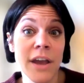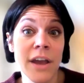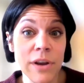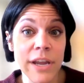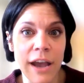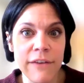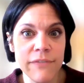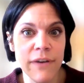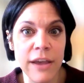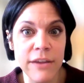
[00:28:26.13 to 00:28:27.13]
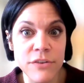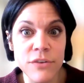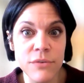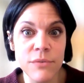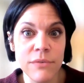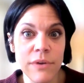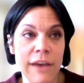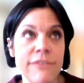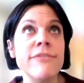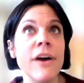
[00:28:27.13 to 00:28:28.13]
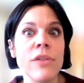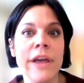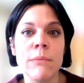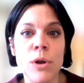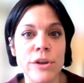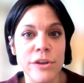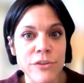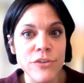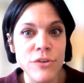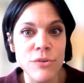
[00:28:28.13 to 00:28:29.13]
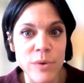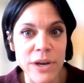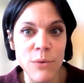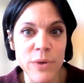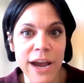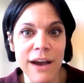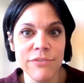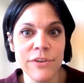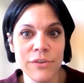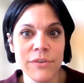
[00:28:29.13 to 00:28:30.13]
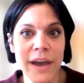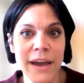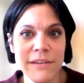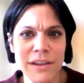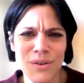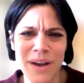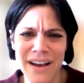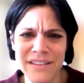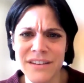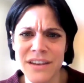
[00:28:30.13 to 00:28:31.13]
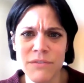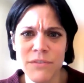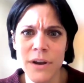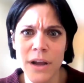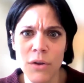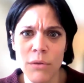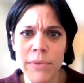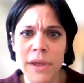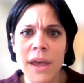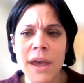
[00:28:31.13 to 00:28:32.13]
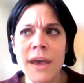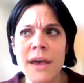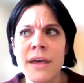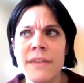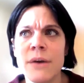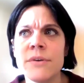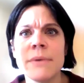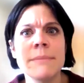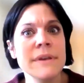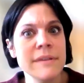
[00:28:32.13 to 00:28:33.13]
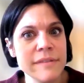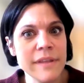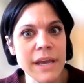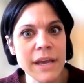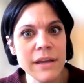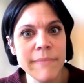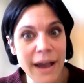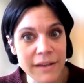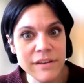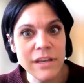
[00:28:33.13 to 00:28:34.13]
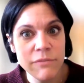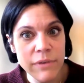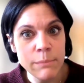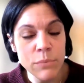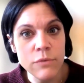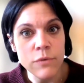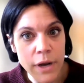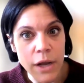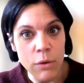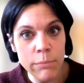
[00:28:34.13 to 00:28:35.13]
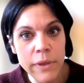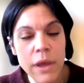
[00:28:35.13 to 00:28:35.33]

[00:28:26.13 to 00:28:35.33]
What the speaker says: agree. I do. I felt like a burden too, when I would have to do that, you know, asking for help. That was my biggest thing, asking people for help.